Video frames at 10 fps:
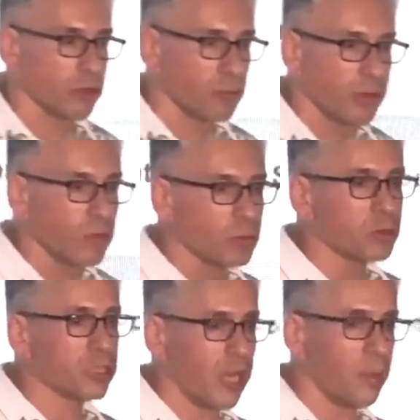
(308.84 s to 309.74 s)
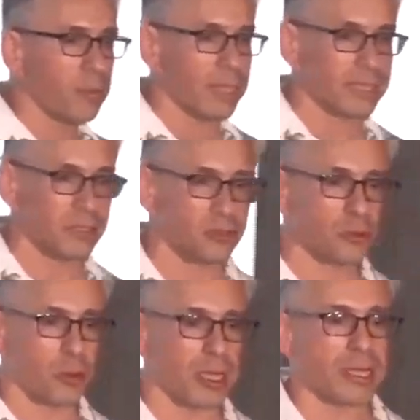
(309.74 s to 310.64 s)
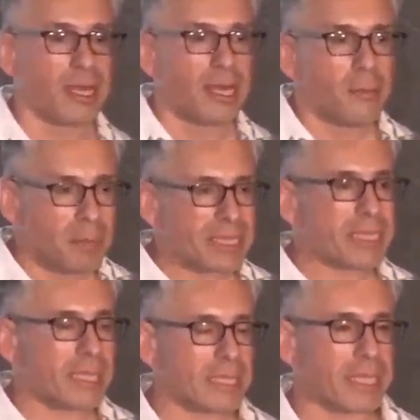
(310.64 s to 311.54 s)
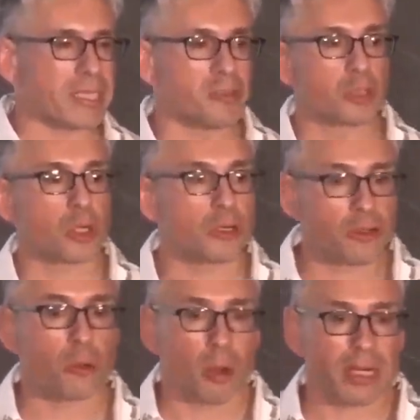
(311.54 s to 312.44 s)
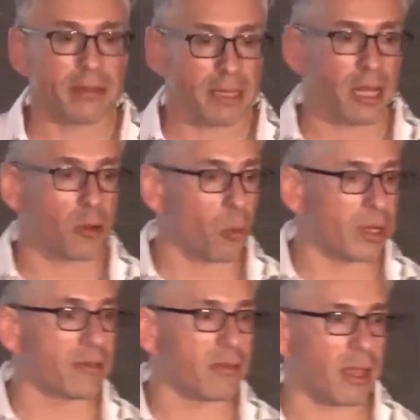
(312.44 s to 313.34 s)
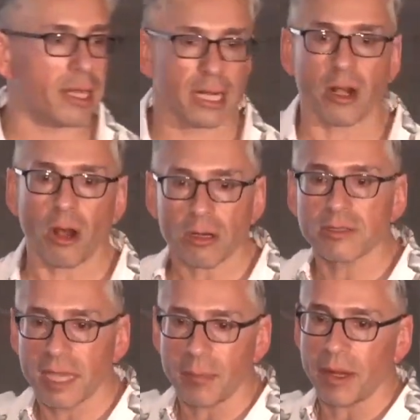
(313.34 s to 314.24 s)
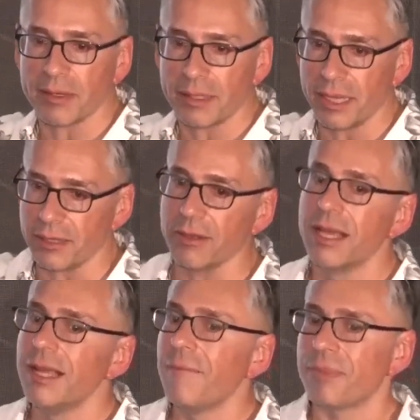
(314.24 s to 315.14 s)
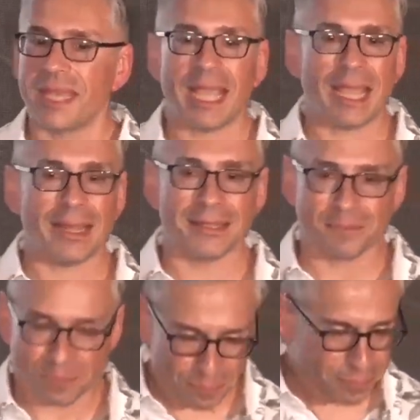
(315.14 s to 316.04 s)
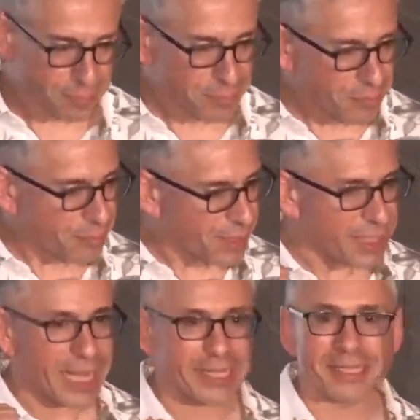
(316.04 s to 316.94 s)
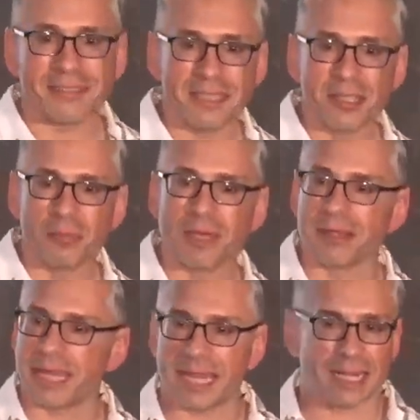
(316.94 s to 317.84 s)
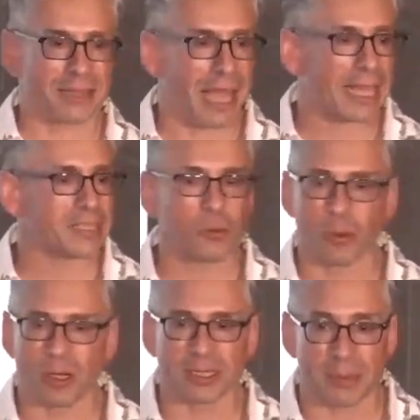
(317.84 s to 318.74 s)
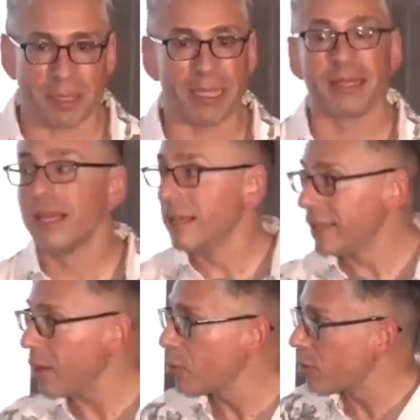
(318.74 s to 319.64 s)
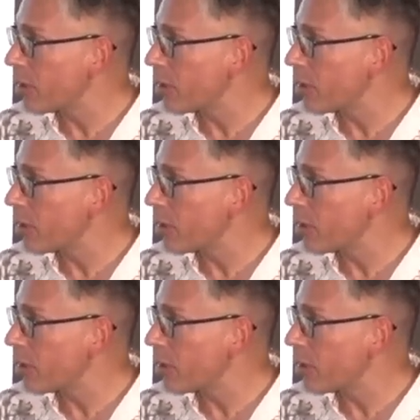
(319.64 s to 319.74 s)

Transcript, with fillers: the river rouge complex in detroit basically like dirt went in on one side and cars came out on the other they had they had a steel mill, they had a glass works. I mean, they were,